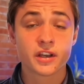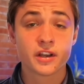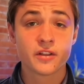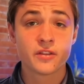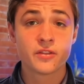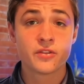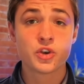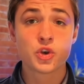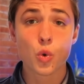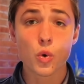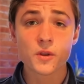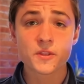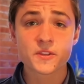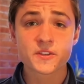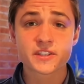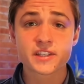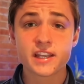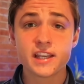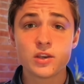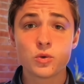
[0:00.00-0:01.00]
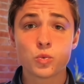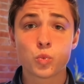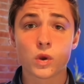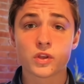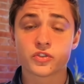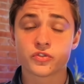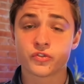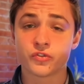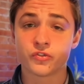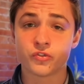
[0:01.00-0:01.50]
the North Sea
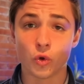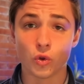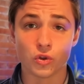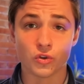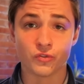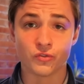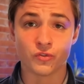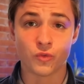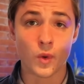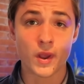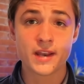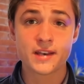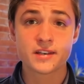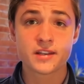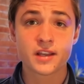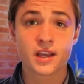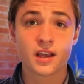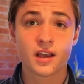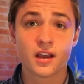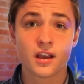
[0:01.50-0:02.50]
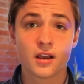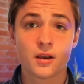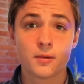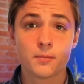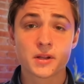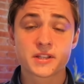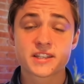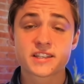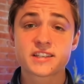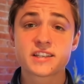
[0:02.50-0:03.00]
was full of wind,
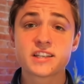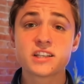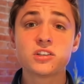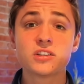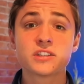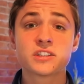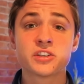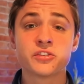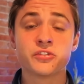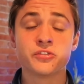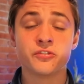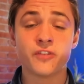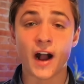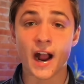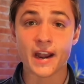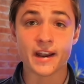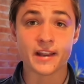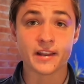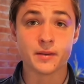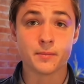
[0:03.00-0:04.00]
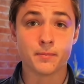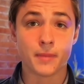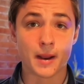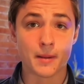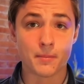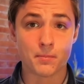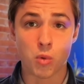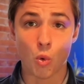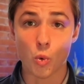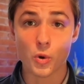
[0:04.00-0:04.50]
but still divided by
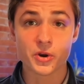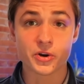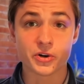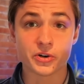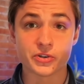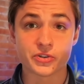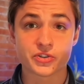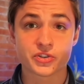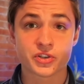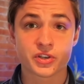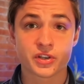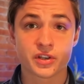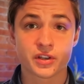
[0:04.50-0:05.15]
borders.